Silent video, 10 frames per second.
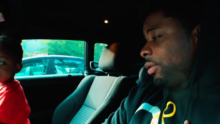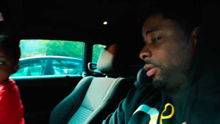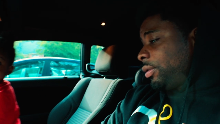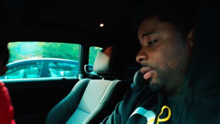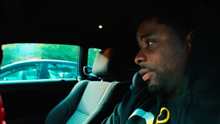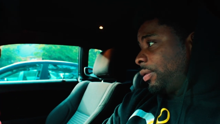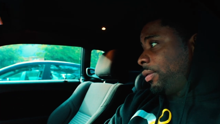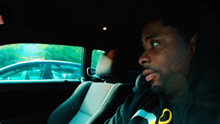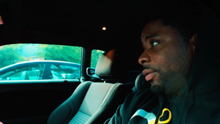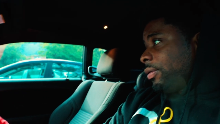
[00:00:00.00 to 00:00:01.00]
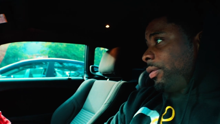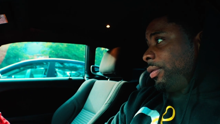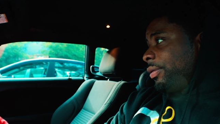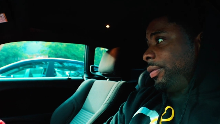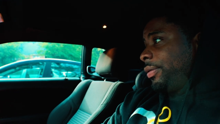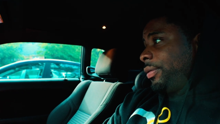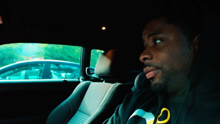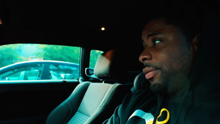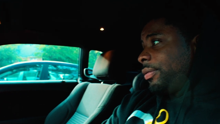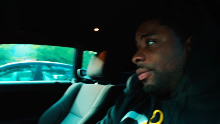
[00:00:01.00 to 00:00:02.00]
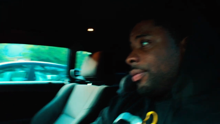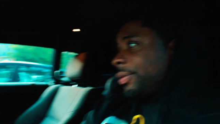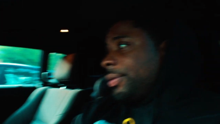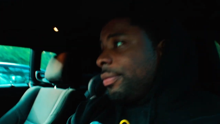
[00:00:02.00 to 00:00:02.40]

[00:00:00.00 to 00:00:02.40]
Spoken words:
Nobody speaks.